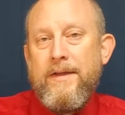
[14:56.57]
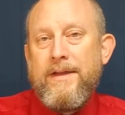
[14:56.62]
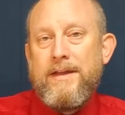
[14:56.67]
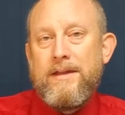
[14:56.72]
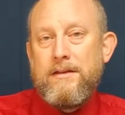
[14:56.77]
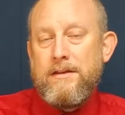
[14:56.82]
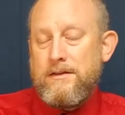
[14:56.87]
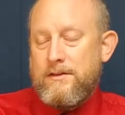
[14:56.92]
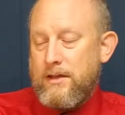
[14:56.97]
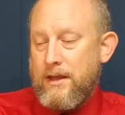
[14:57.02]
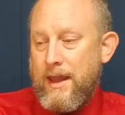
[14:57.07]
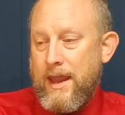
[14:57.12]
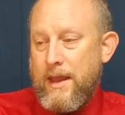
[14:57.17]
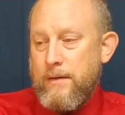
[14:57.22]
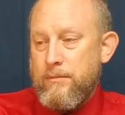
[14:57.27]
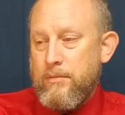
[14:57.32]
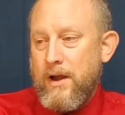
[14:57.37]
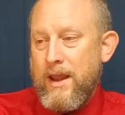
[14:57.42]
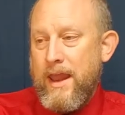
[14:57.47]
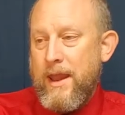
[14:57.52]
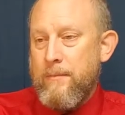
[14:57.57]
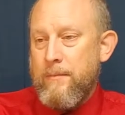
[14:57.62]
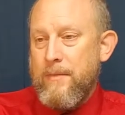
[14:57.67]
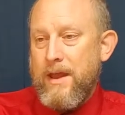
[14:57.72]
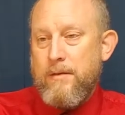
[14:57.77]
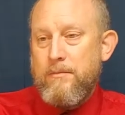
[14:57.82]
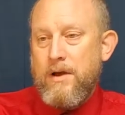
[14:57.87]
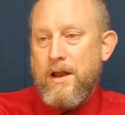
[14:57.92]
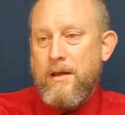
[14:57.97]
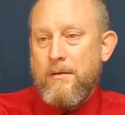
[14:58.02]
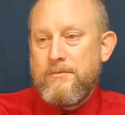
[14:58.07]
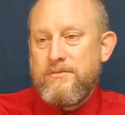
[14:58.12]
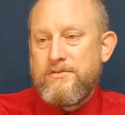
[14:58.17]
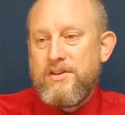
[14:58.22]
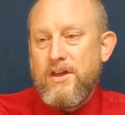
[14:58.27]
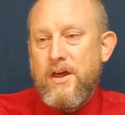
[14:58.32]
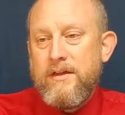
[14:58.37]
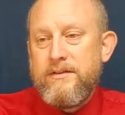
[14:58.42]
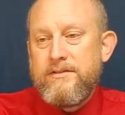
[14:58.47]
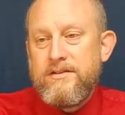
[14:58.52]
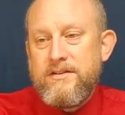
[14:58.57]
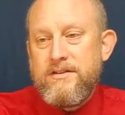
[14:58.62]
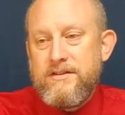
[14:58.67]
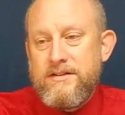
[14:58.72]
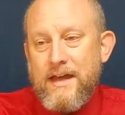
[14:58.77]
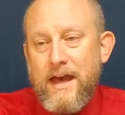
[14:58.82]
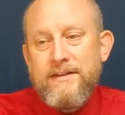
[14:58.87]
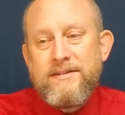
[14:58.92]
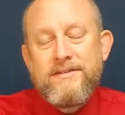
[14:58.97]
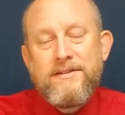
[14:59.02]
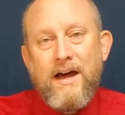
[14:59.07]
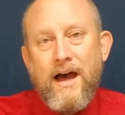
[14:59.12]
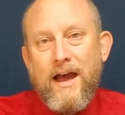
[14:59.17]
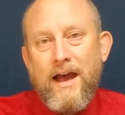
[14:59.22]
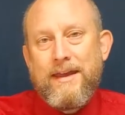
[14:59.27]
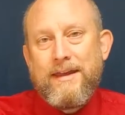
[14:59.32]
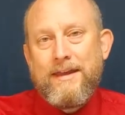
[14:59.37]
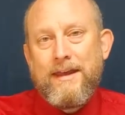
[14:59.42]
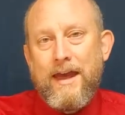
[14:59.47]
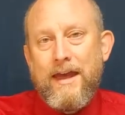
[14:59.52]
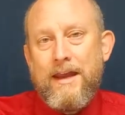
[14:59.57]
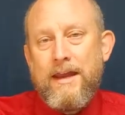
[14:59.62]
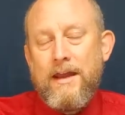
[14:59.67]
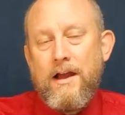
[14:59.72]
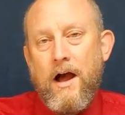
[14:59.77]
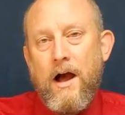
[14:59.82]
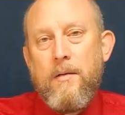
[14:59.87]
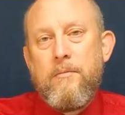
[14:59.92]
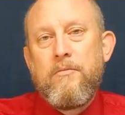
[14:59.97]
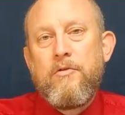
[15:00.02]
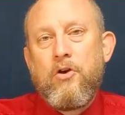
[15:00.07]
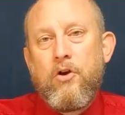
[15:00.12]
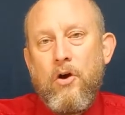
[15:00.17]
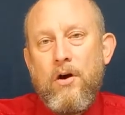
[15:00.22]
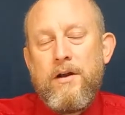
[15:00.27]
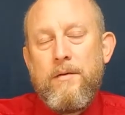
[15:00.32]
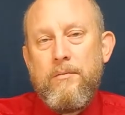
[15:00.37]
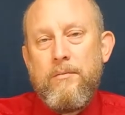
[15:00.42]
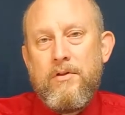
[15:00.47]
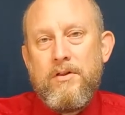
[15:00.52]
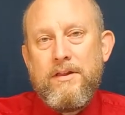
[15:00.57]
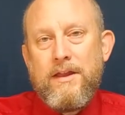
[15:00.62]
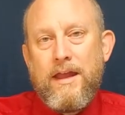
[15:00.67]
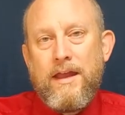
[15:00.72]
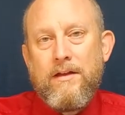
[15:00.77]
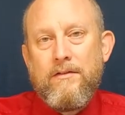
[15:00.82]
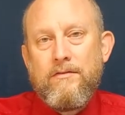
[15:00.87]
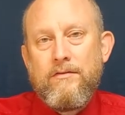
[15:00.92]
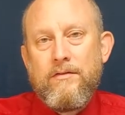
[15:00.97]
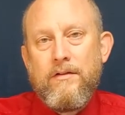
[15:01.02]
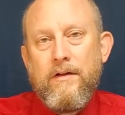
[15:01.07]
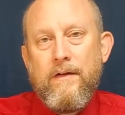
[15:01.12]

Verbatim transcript: he, to Abraham, Abraham says, yes, I get it. I'm going to believe.